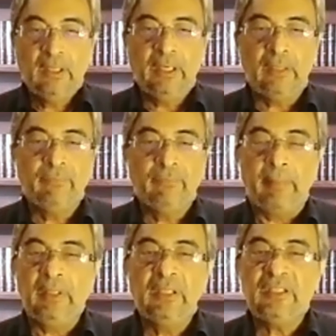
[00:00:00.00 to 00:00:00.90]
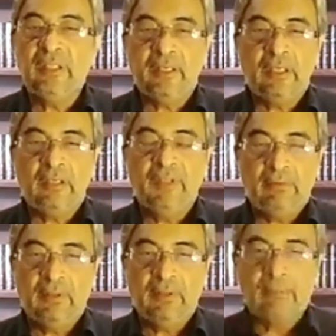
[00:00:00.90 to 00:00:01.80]
this narrative
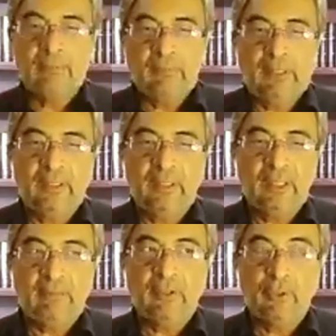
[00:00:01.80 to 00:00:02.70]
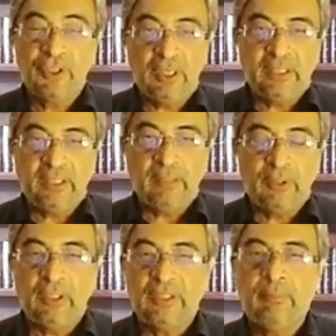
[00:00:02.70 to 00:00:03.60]
never originated,
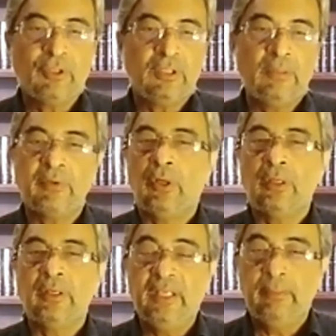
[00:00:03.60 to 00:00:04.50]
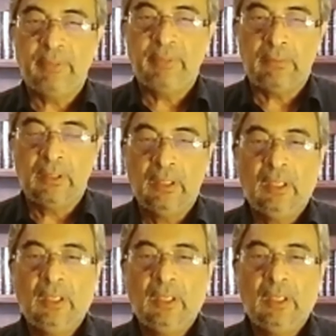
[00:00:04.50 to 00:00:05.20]
because Muslims were already in power.